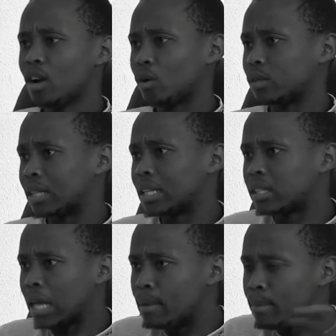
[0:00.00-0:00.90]
because that's
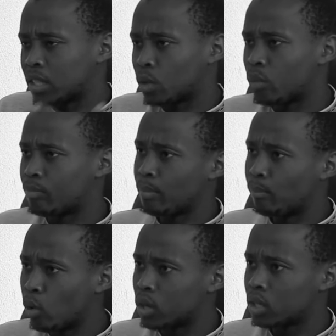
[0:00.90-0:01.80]
the image that we've been
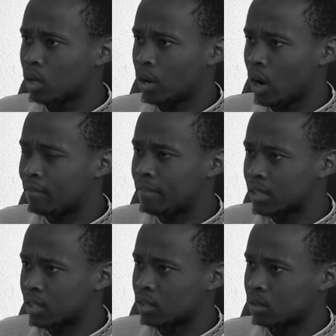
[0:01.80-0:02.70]
put on our
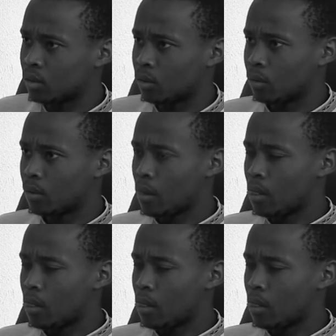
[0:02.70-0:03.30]
faces, you know.